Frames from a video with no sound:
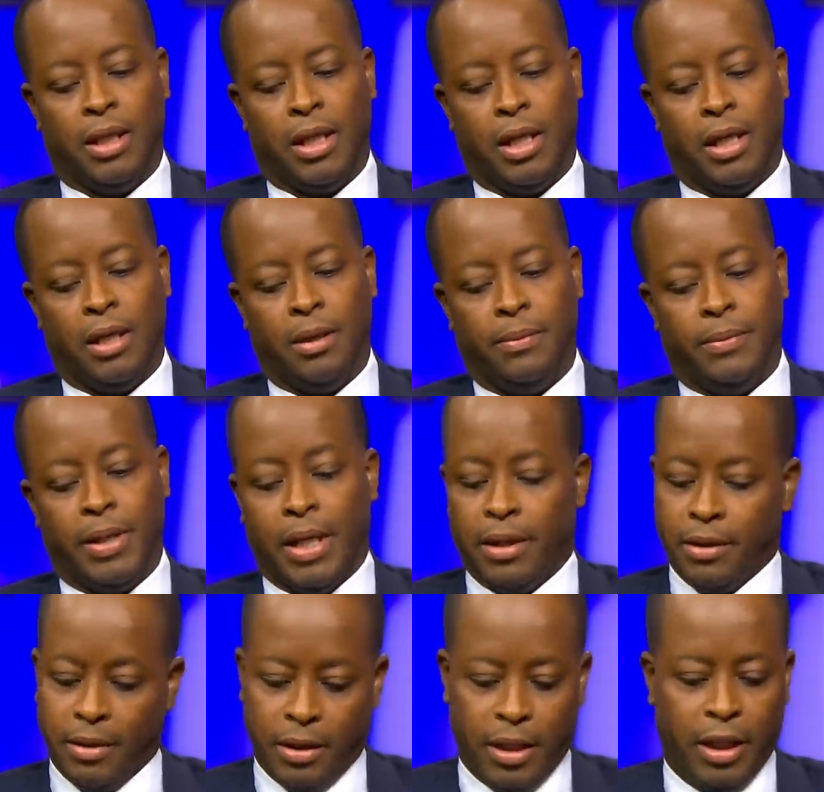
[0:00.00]
that
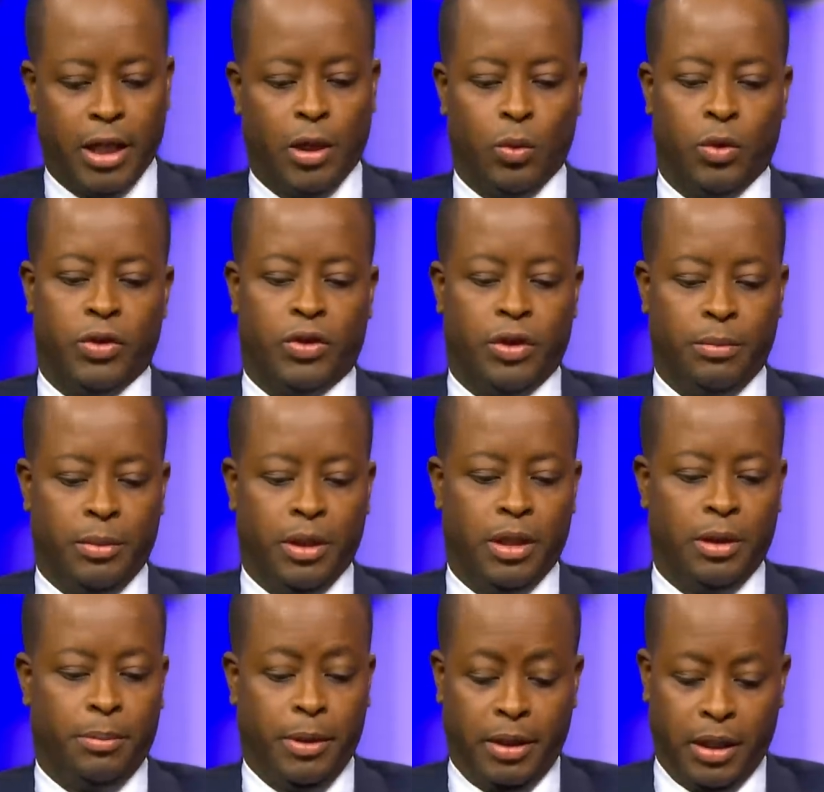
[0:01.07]
again was
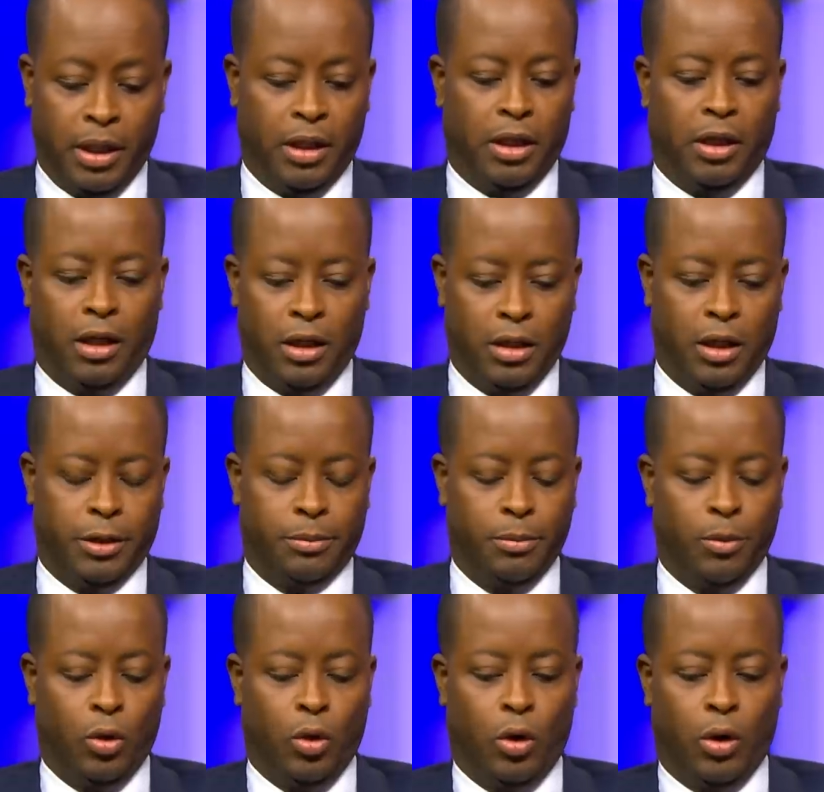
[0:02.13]
similar, but a lot
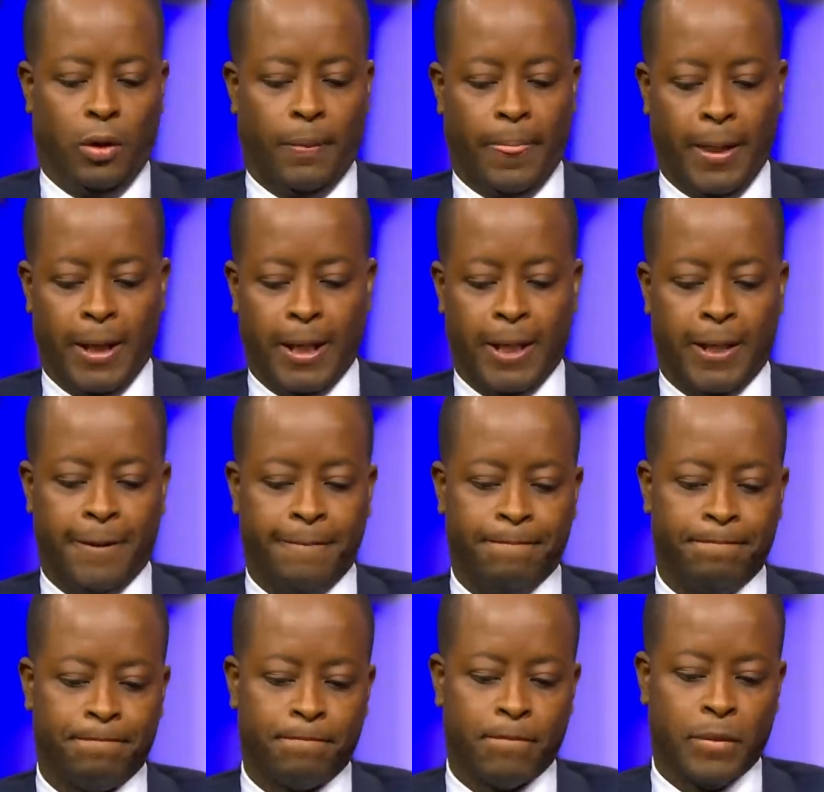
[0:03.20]
more,
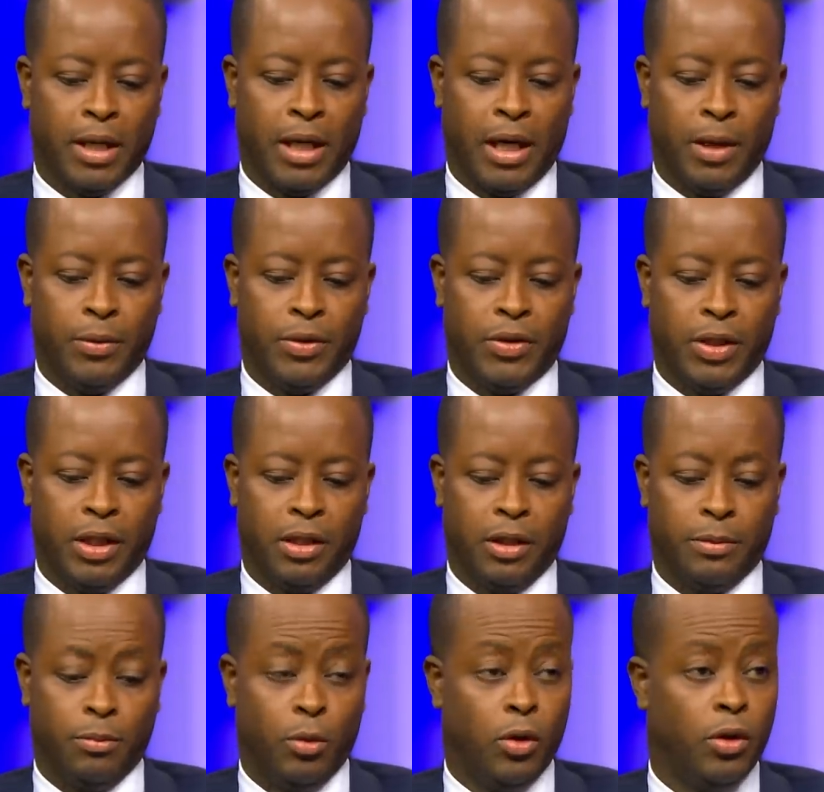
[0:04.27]
I would say a
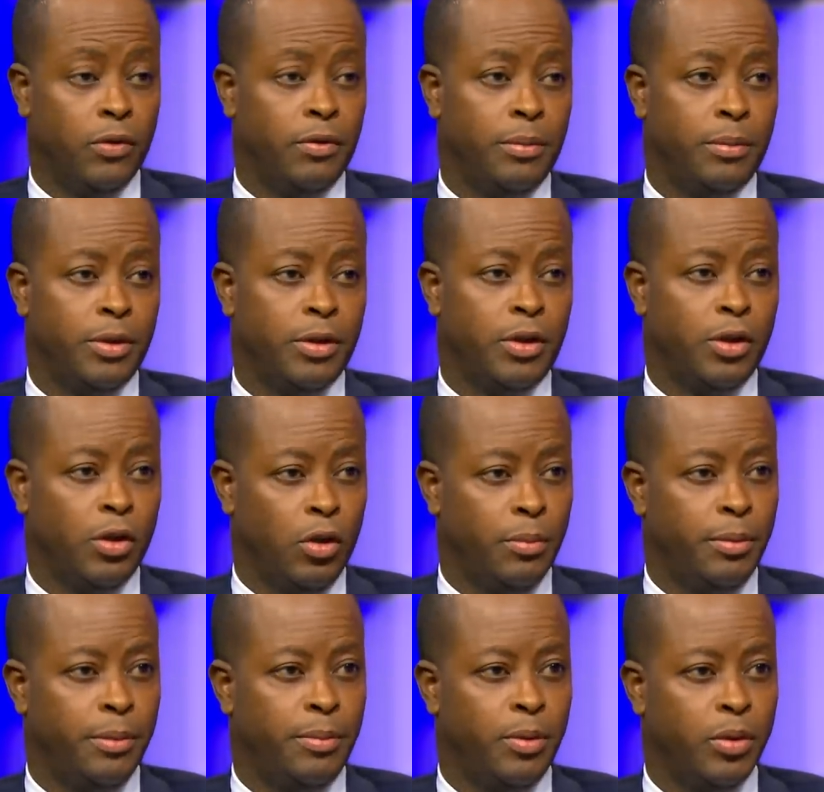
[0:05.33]
lot more of a mature
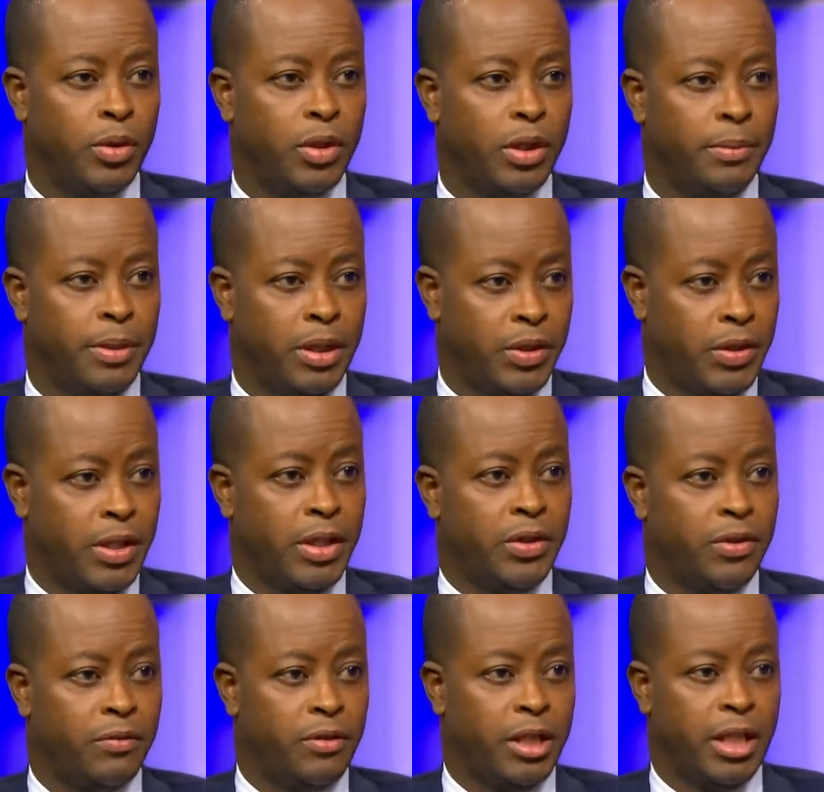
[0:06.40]
proposal because things
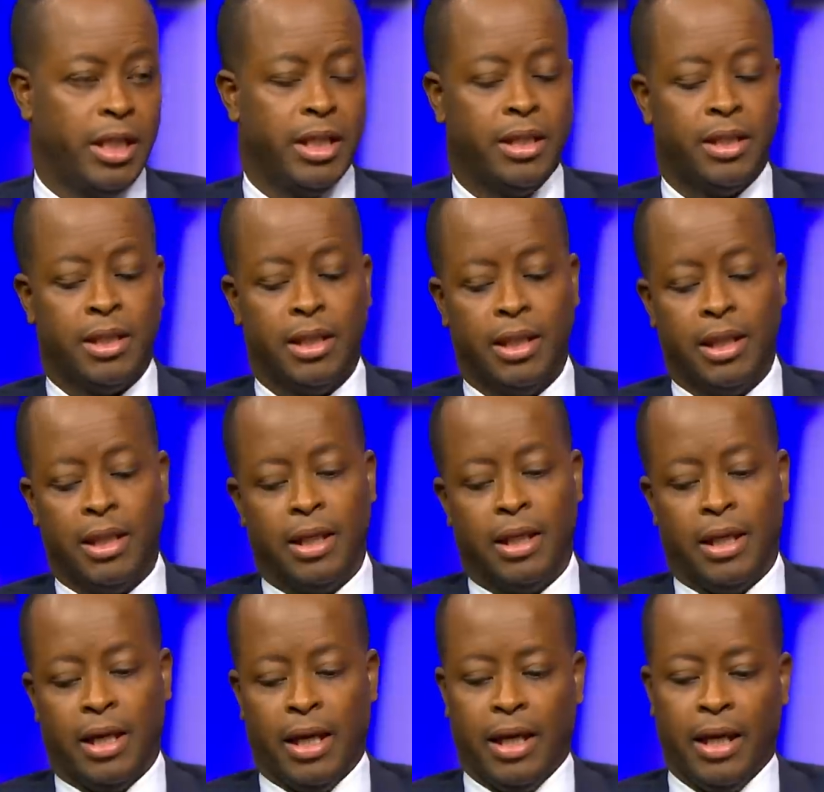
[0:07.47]
have changed. Sure.
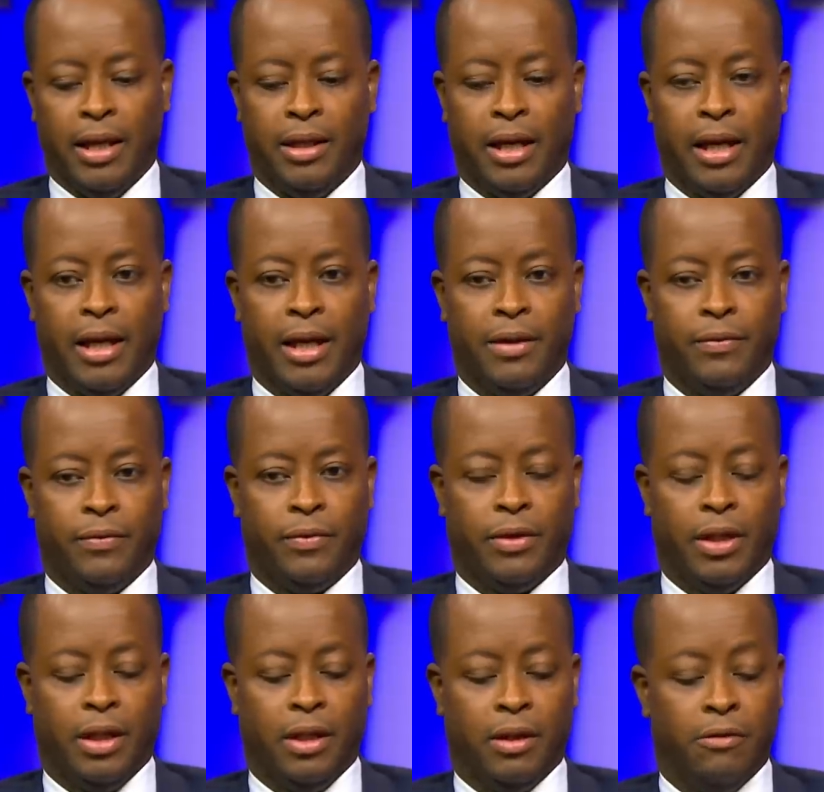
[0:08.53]
And I
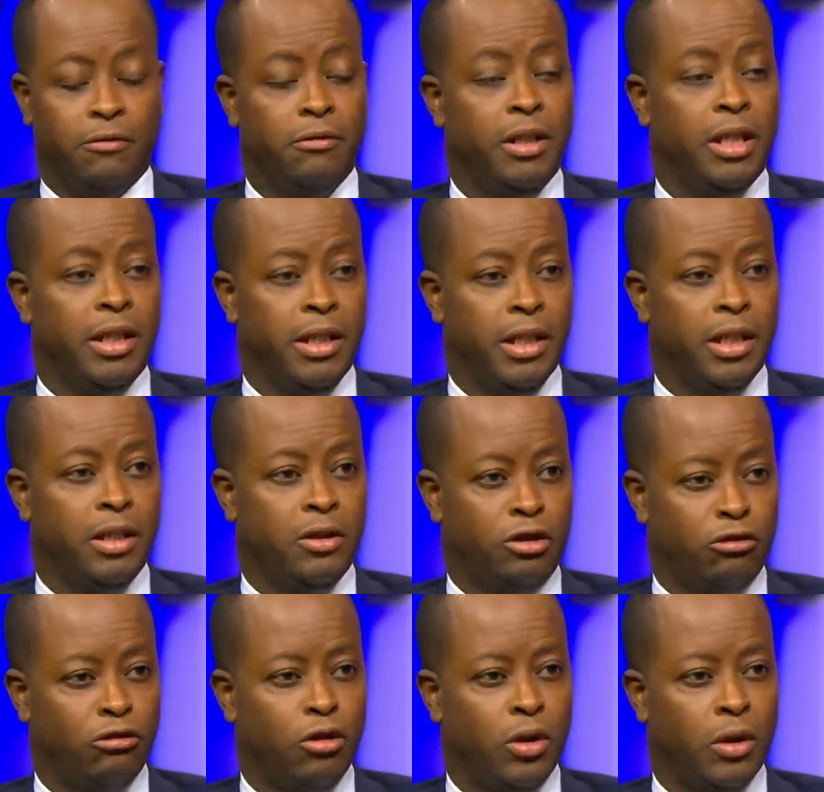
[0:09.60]
think a really
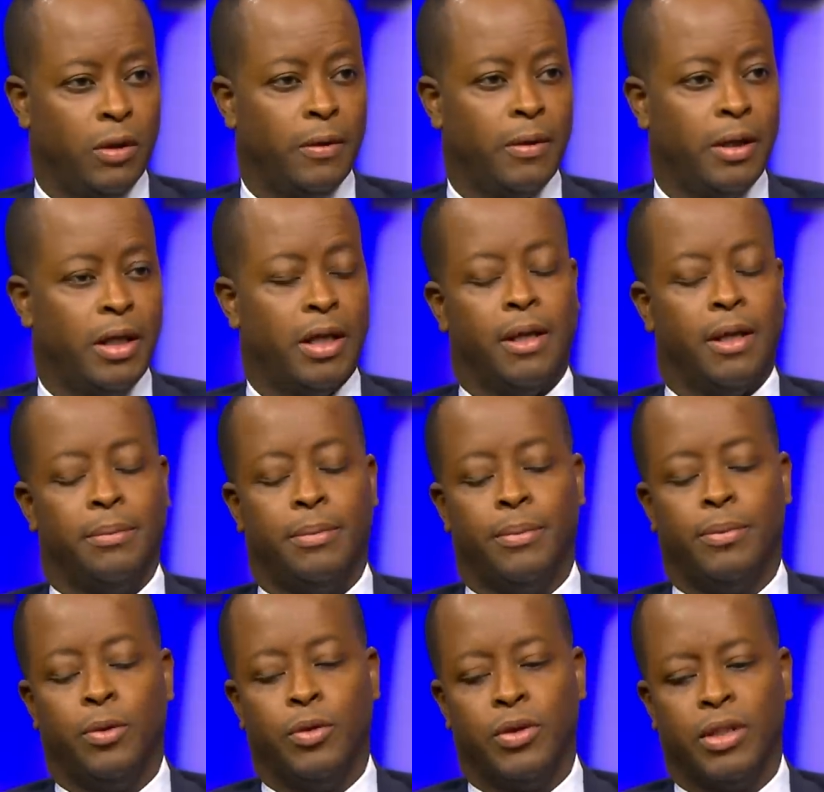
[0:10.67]
strong
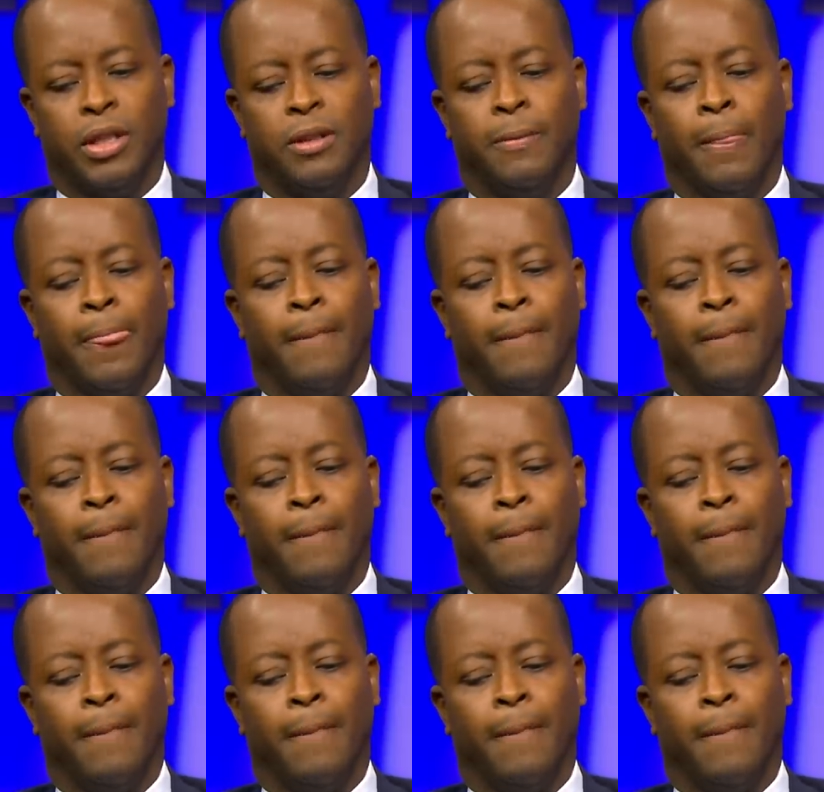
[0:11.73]
proposal.